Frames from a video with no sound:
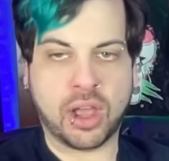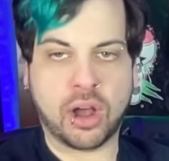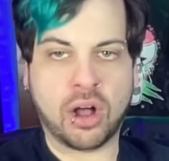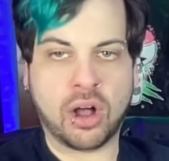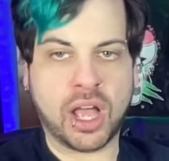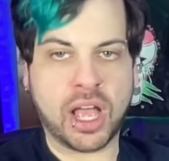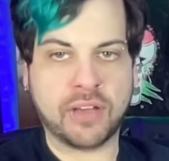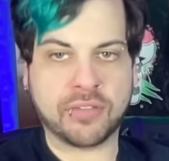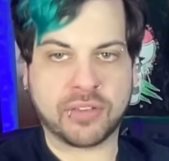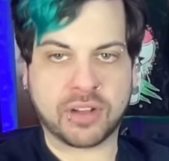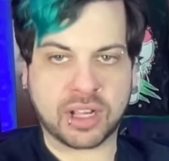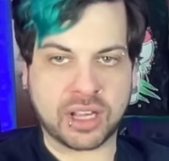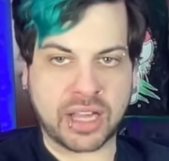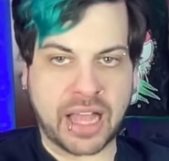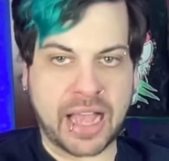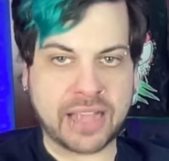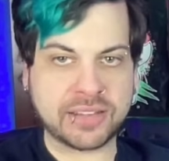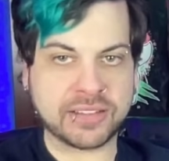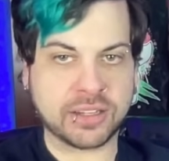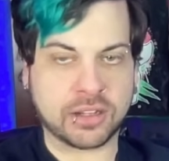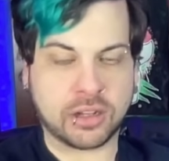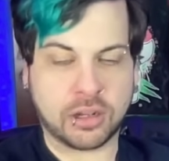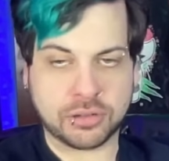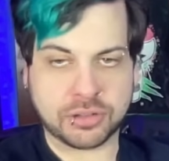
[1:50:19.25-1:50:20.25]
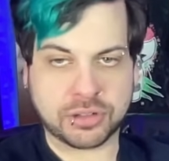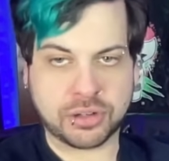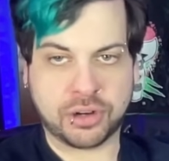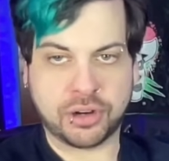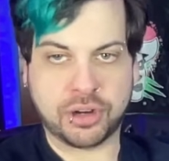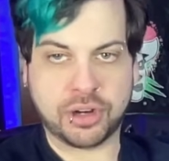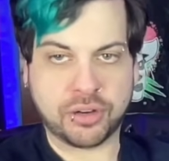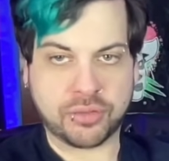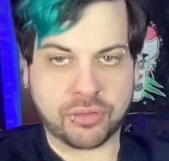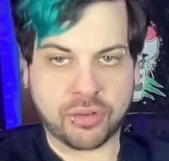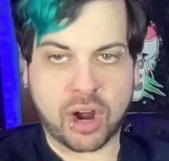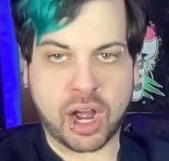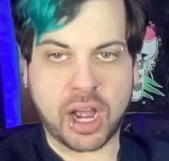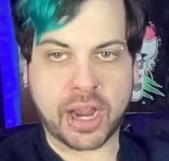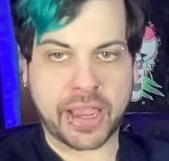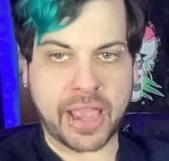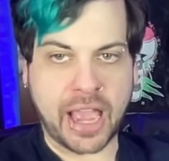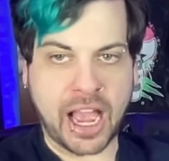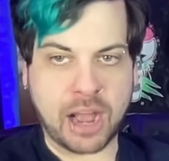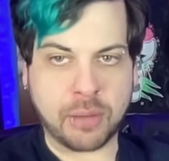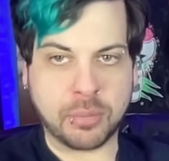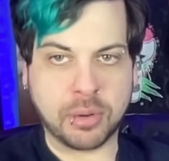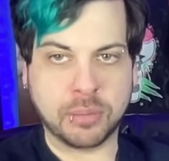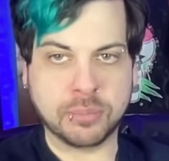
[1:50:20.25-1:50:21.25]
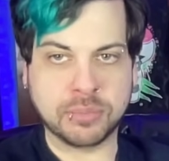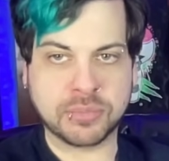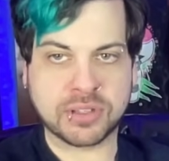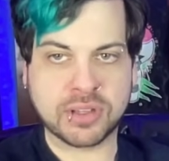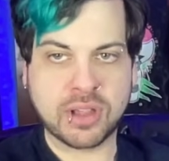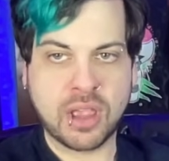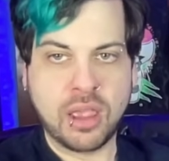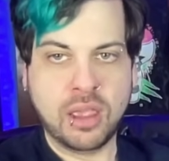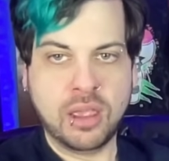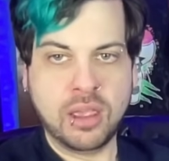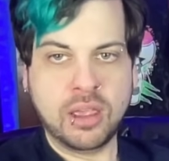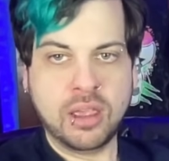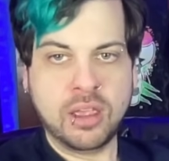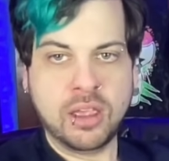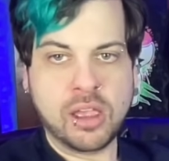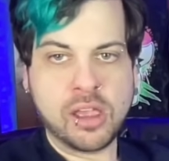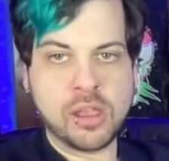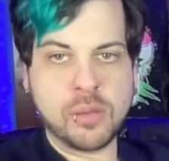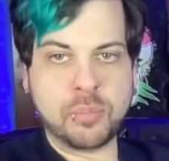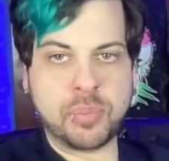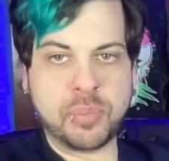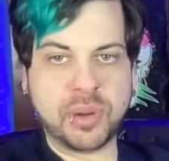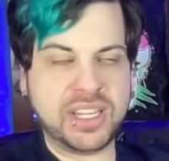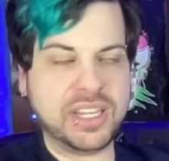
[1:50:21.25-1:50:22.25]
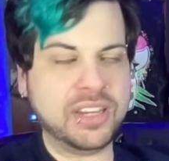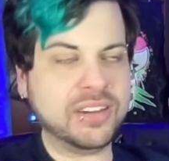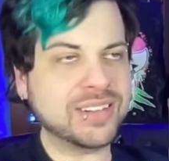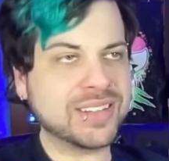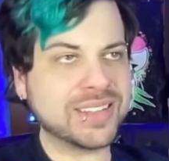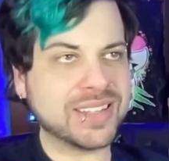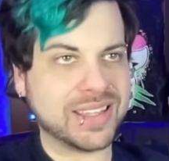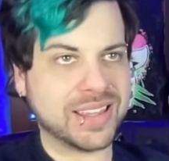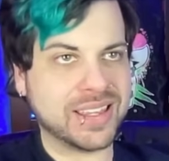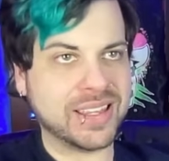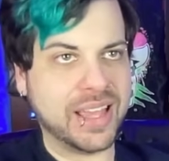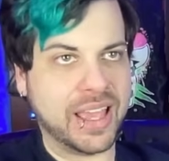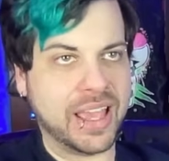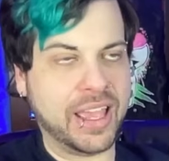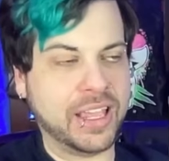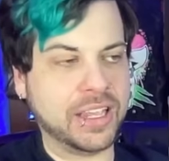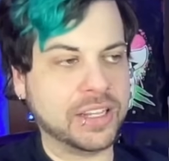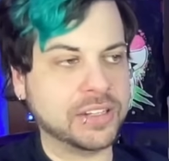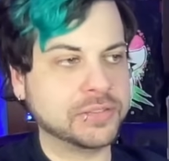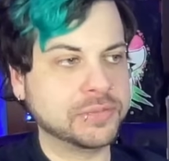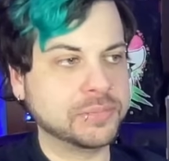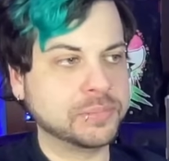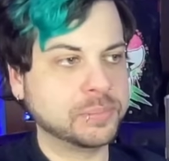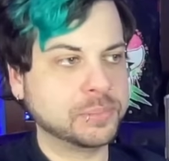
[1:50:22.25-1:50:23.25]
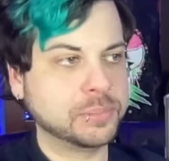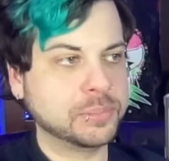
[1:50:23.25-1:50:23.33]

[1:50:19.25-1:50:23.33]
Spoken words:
They all have classic alternative rock albums. But here's the thing.